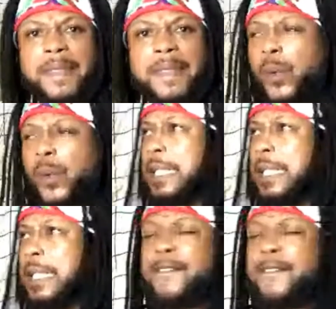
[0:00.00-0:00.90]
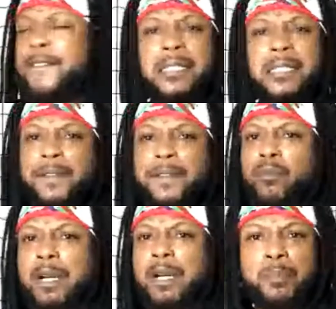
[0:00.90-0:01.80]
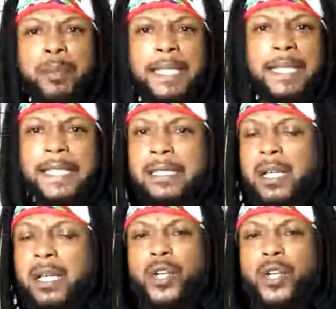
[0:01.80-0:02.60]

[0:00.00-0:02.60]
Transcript: They went in there, they found out different recipes.